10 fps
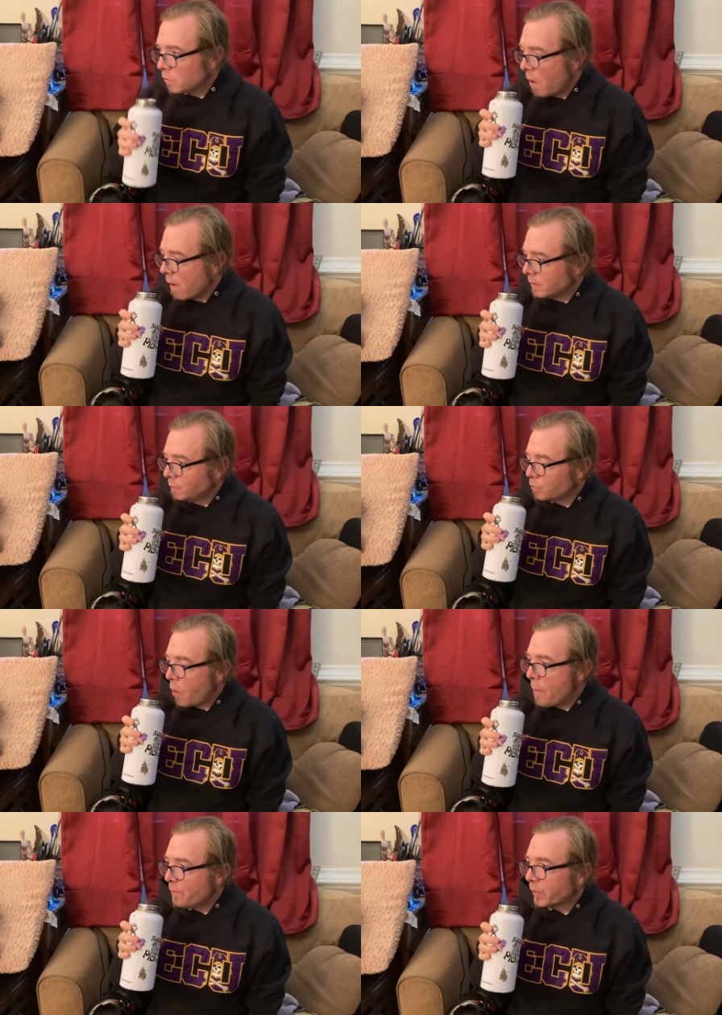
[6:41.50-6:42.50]
Guys, thanks for
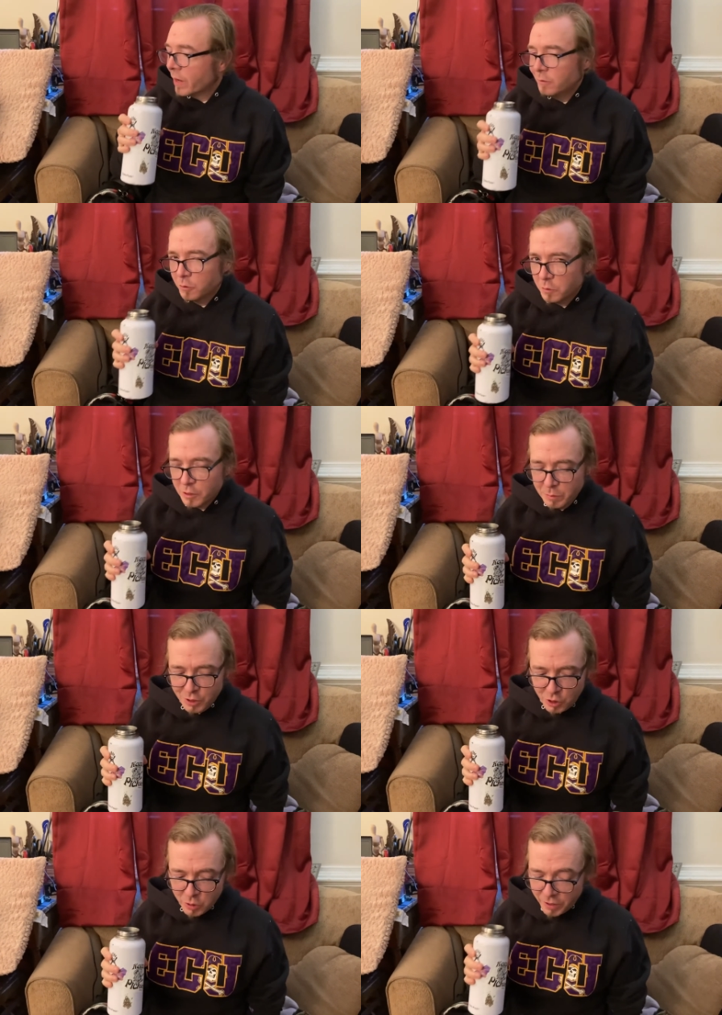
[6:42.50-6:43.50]
watching. Don't This was supposed to be a
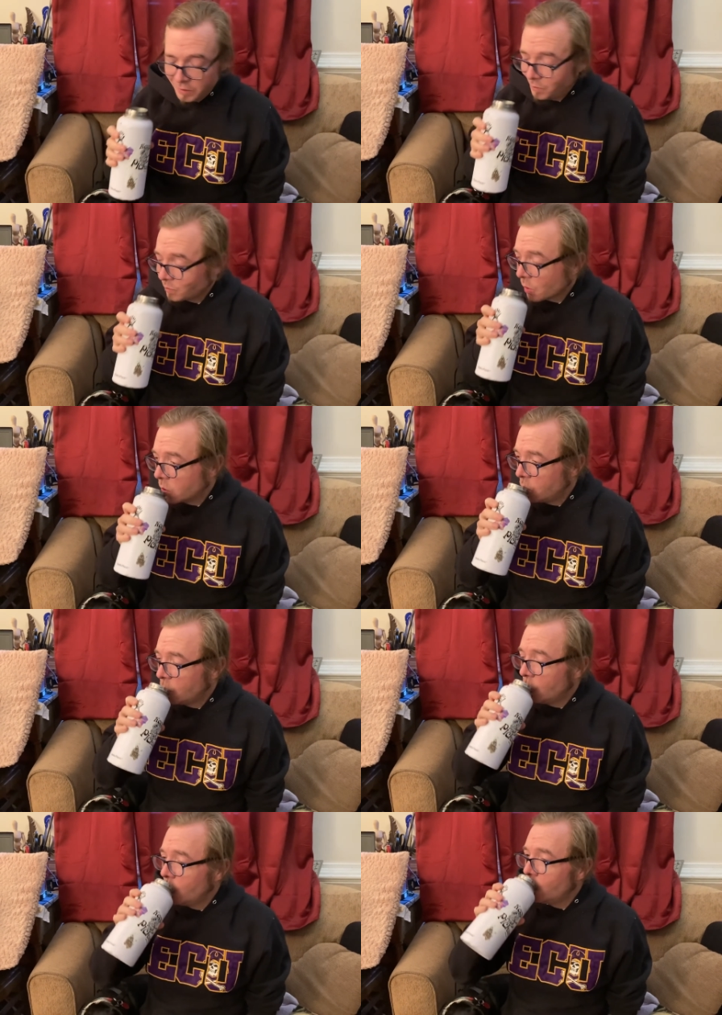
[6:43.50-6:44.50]
short. To like and
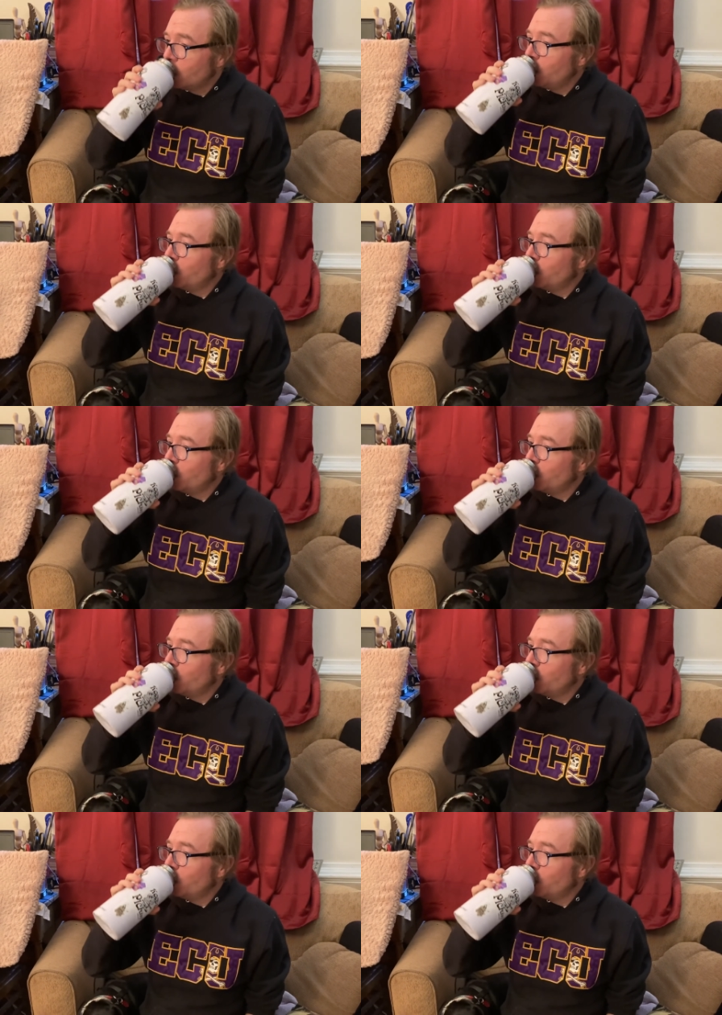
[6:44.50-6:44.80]
subscribe.